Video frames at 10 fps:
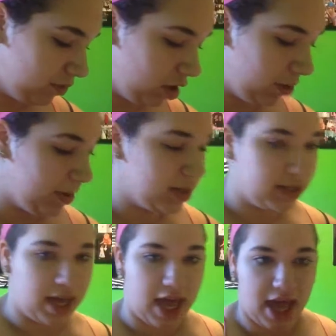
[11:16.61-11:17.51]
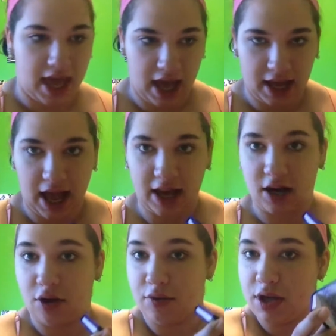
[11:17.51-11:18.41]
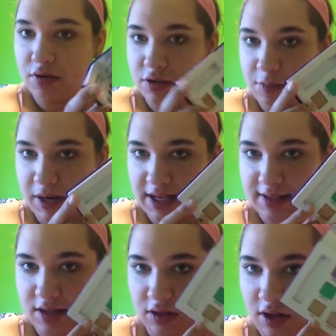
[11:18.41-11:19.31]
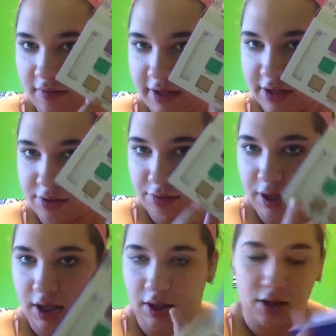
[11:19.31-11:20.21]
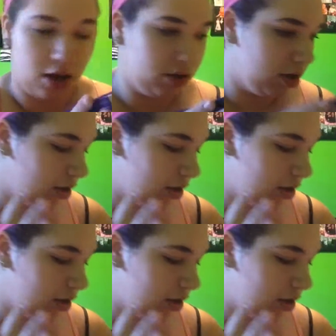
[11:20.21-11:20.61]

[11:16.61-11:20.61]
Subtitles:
Urban Decay I kind of don't use, but I still love these 3 colors.